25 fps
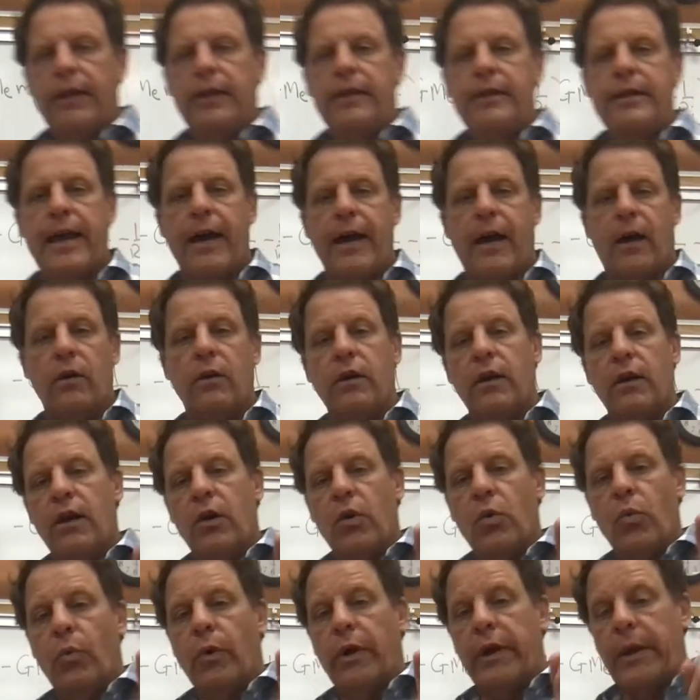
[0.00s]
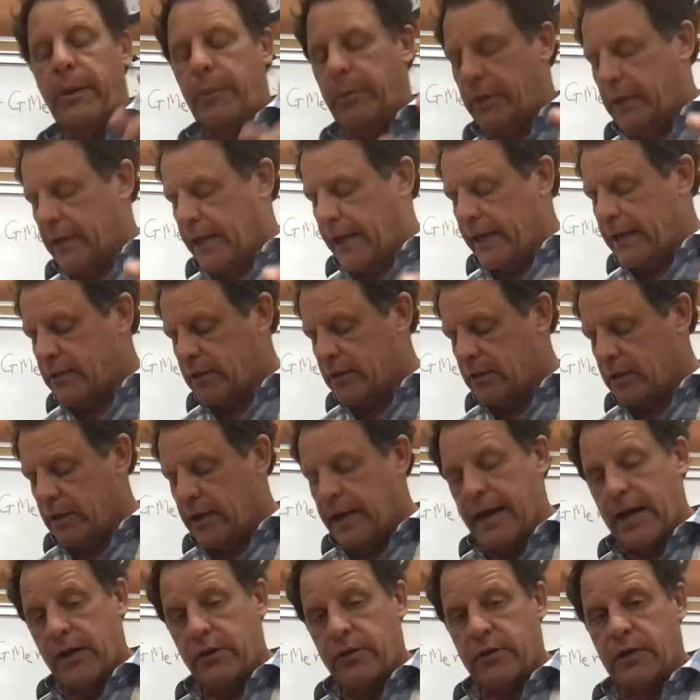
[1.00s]
Now, what I would like to
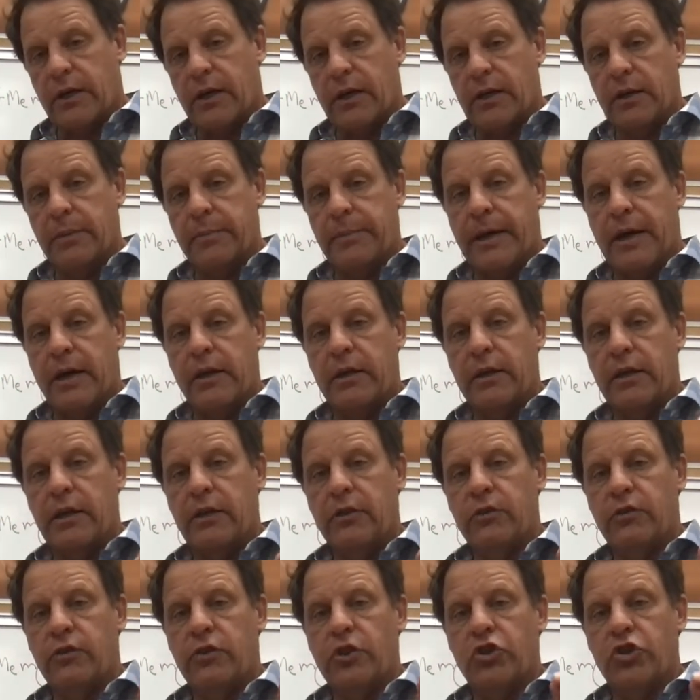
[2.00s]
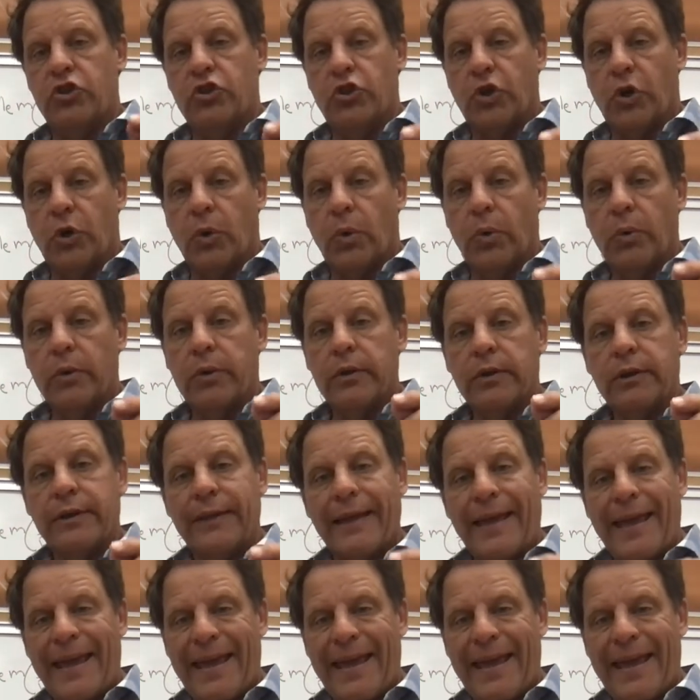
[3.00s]
now talk about is the total